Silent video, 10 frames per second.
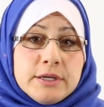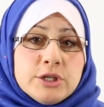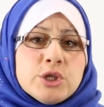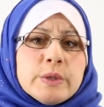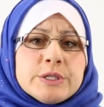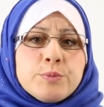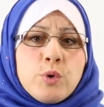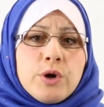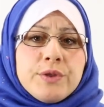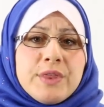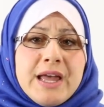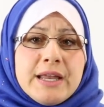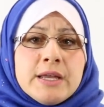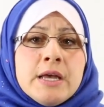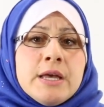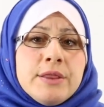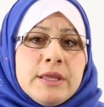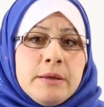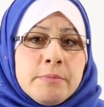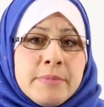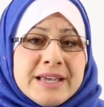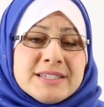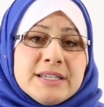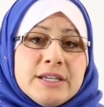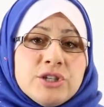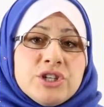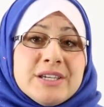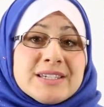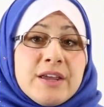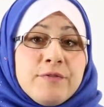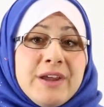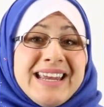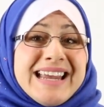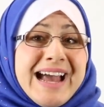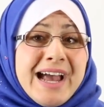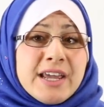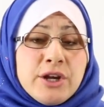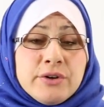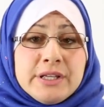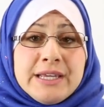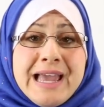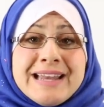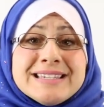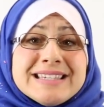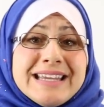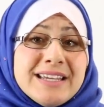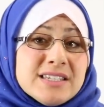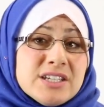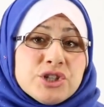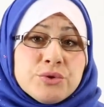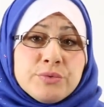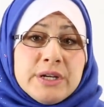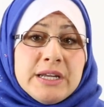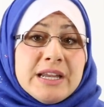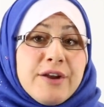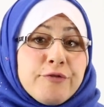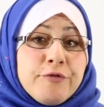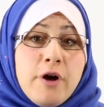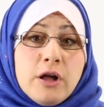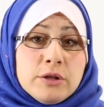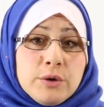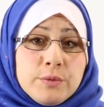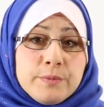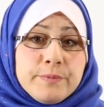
So it's important that the message is conveyed accurately and is easy to read and follow.